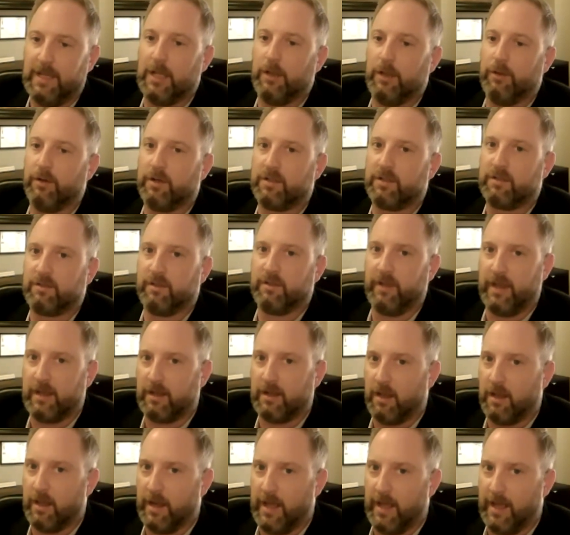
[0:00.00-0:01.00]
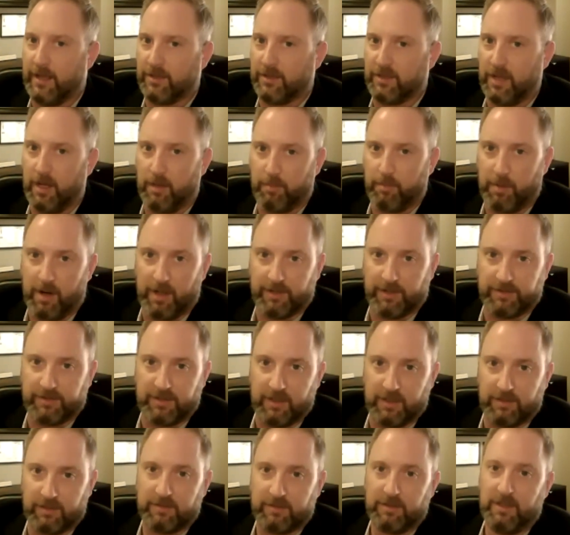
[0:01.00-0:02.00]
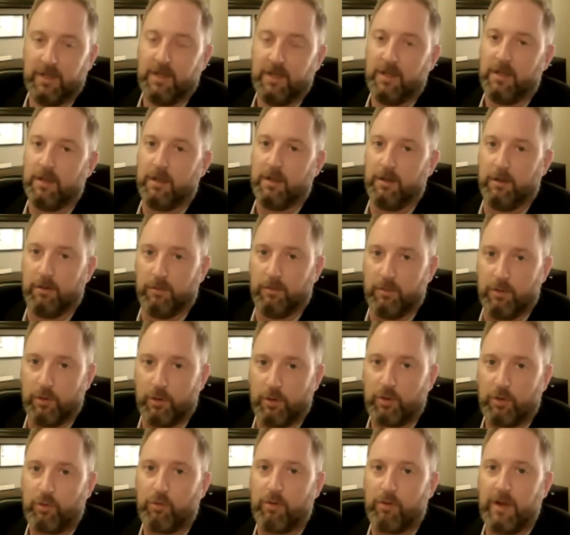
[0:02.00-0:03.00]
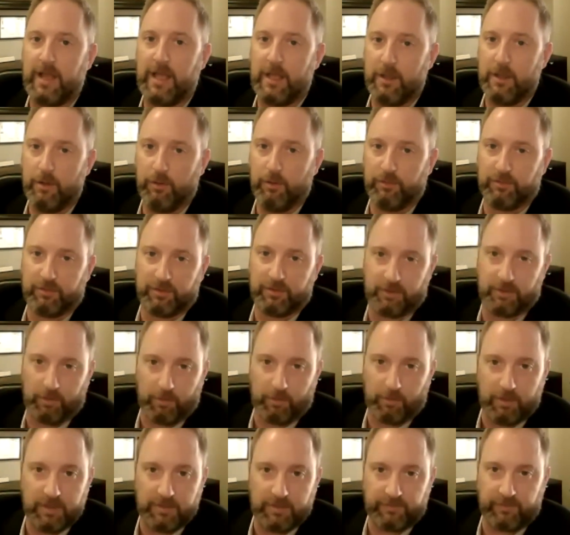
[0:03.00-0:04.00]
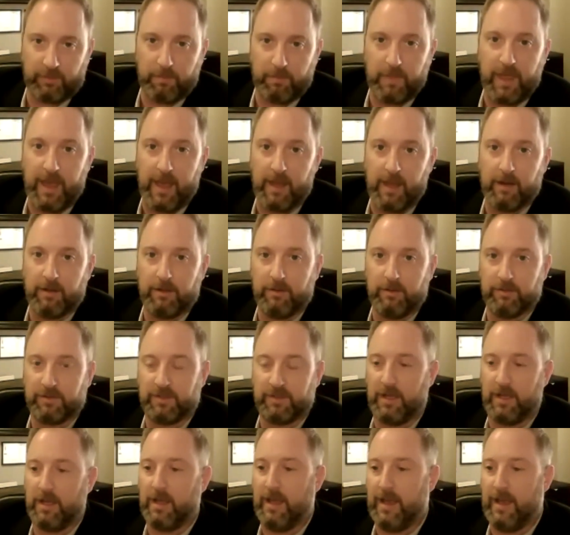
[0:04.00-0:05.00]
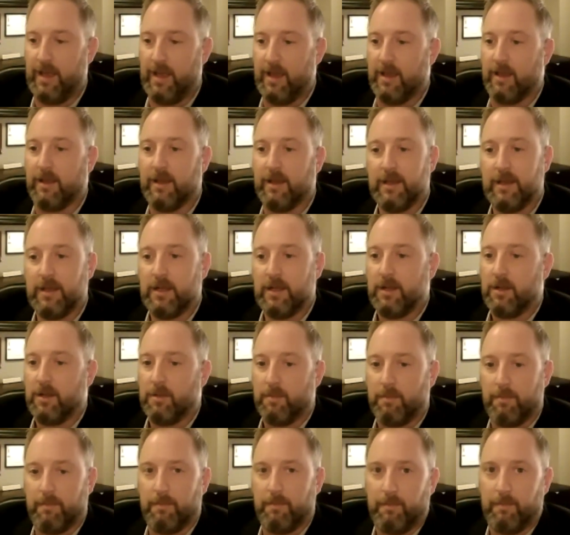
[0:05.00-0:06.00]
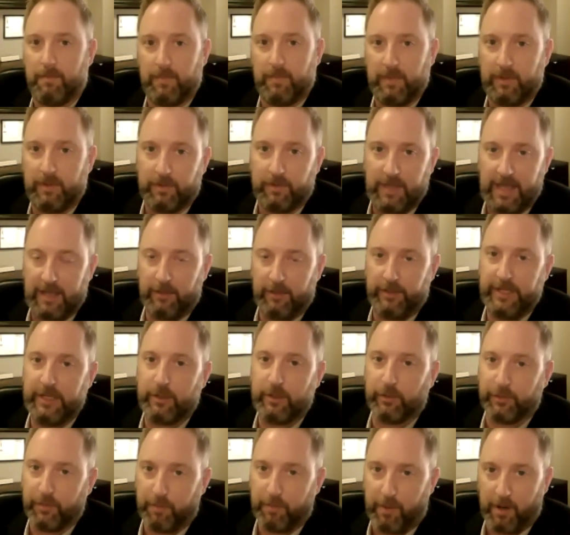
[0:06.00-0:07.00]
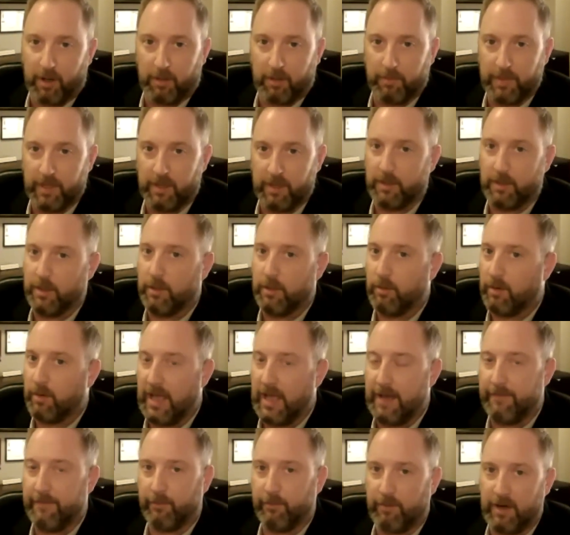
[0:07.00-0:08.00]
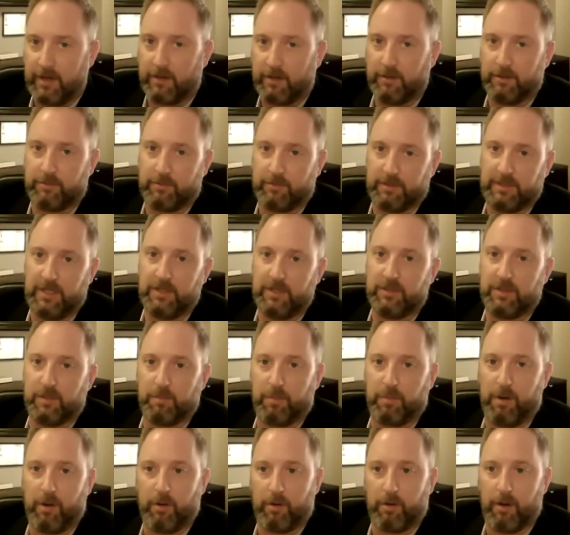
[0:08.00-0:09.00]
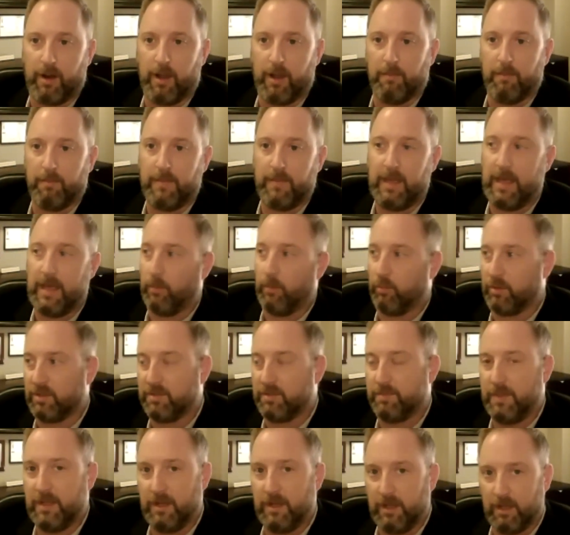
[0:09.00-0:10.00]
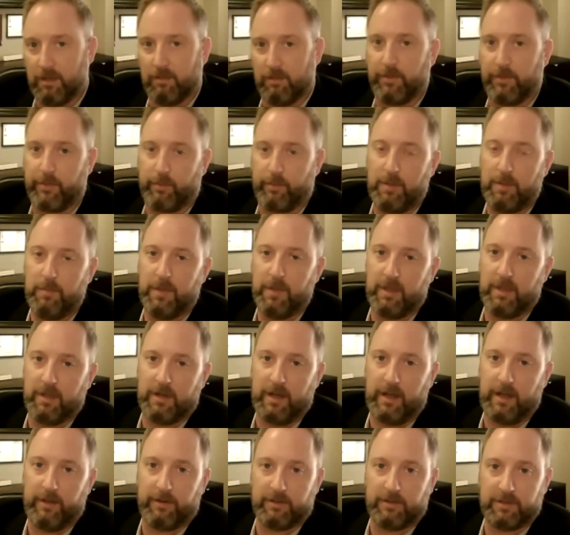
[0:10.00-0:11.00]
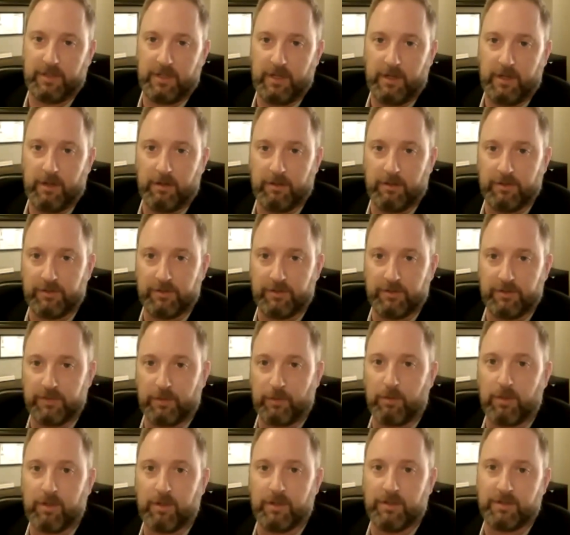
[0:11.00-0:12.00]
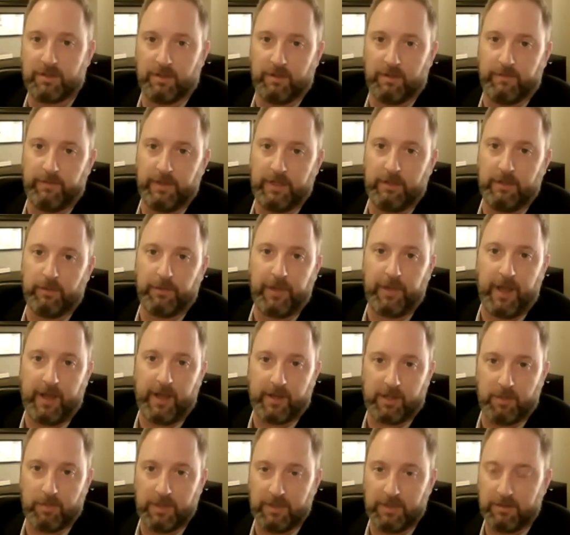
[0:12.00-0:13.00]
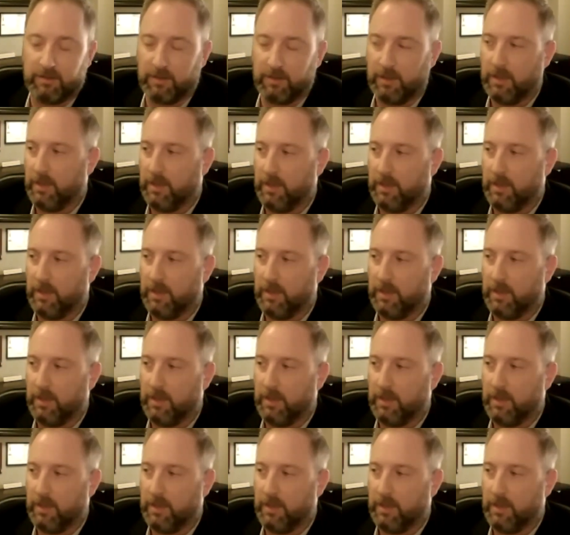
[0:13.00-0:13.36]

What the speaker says: it looks like an agile process. You create user stories from that. You say, hey, legal department, you don't have a records retention program, and we're spending $3 million a year in storage of legal documents,